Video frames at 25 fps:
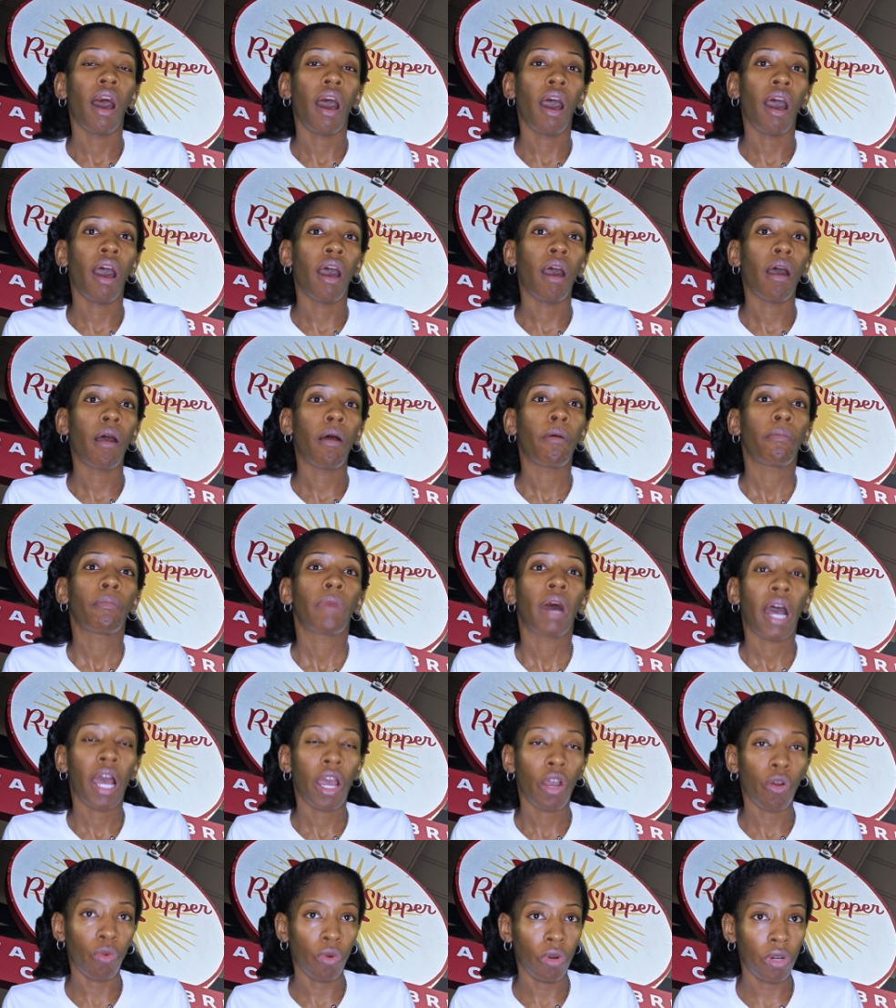
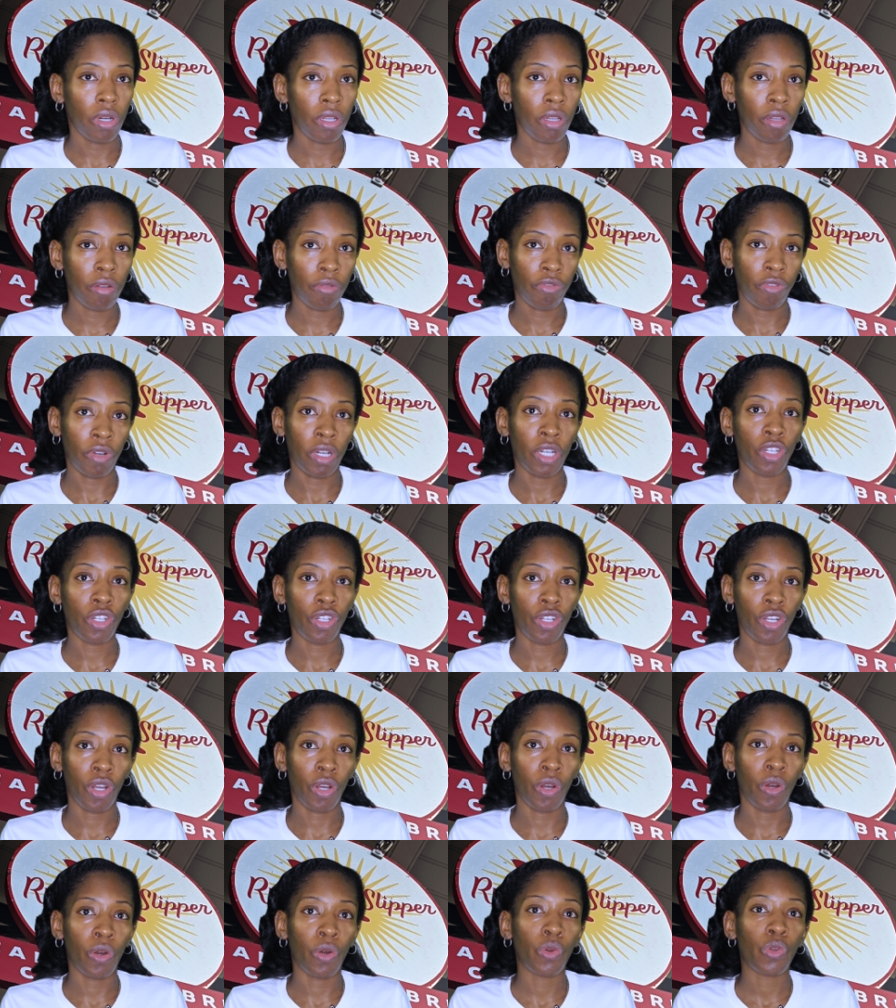I ordered the French
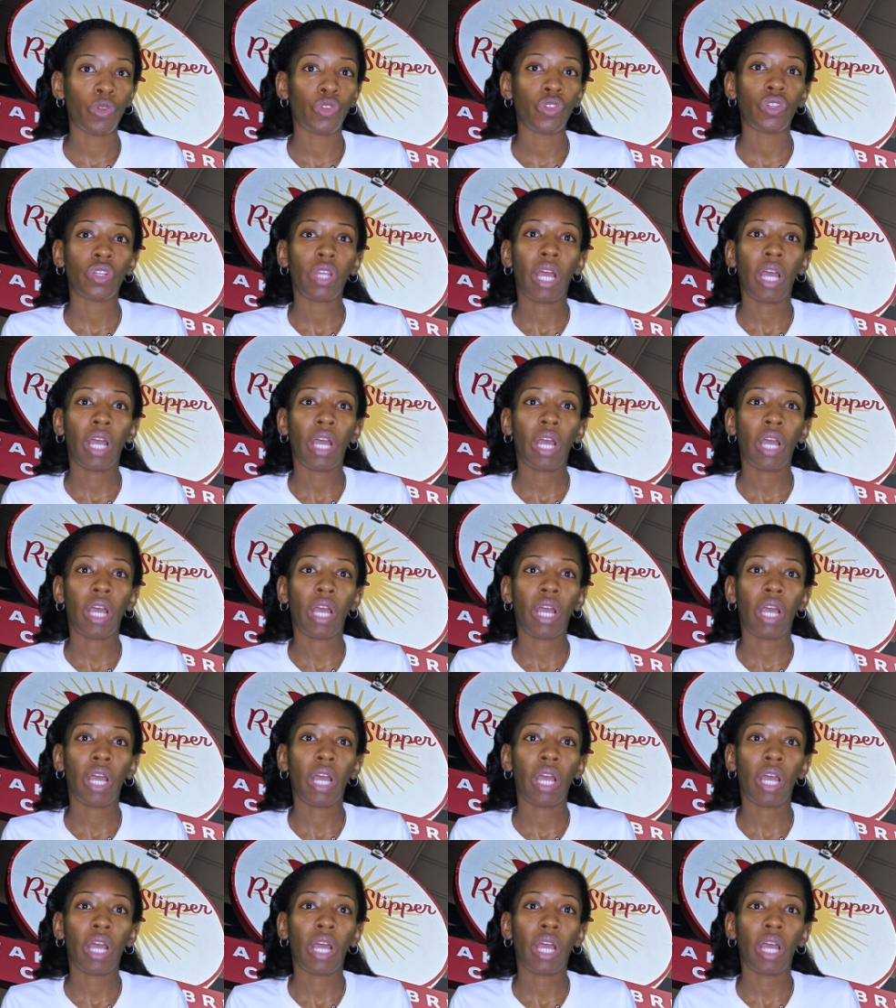toast.